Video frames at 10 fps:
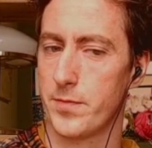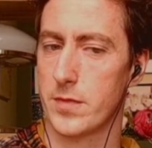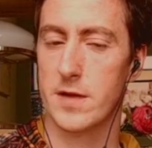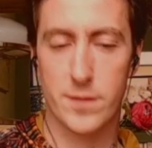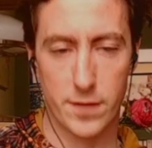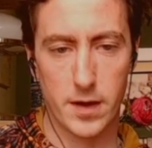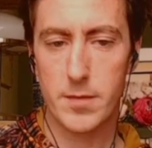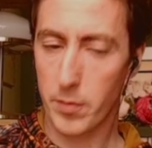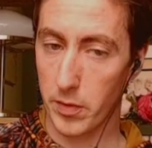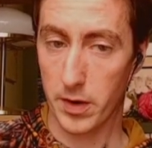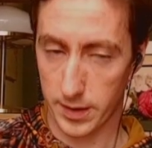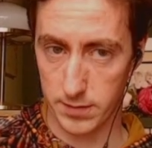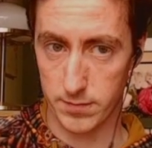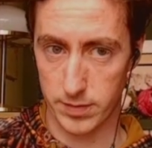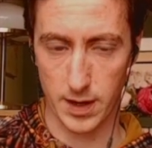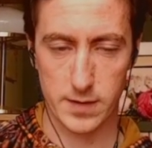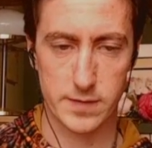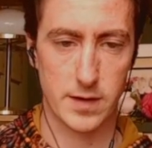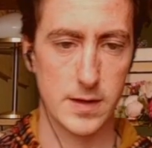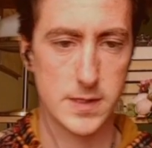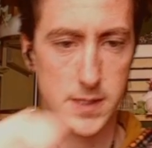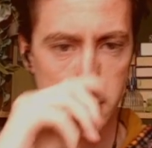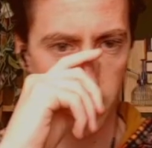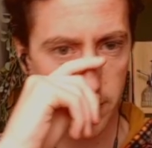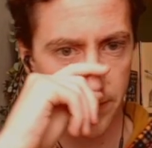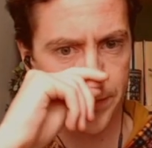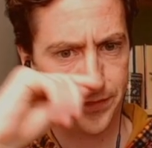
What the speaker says: It's fine, but I'd be honest, I didn't see it coming.